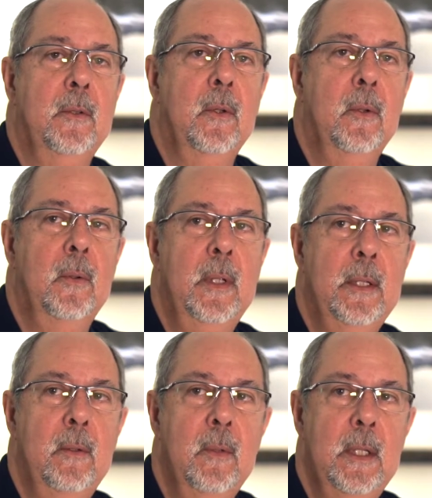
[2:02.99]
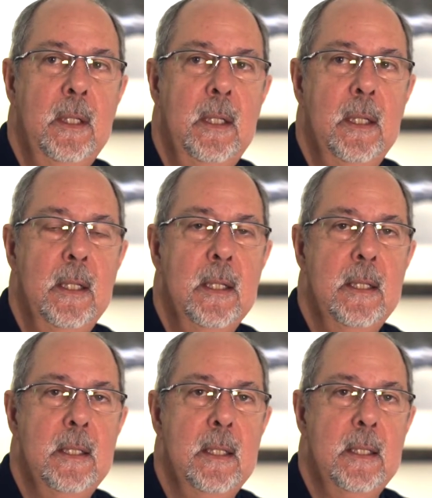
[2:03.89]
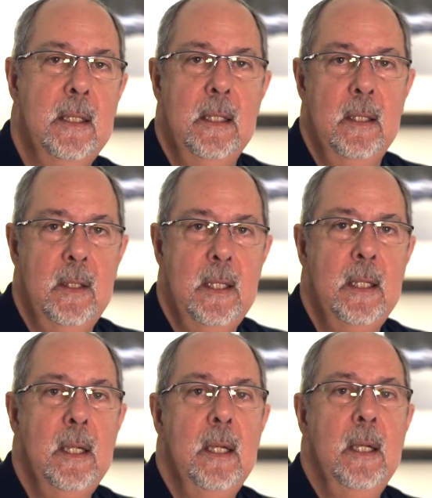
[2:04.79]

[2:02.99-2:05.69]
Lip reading: So it really is clearly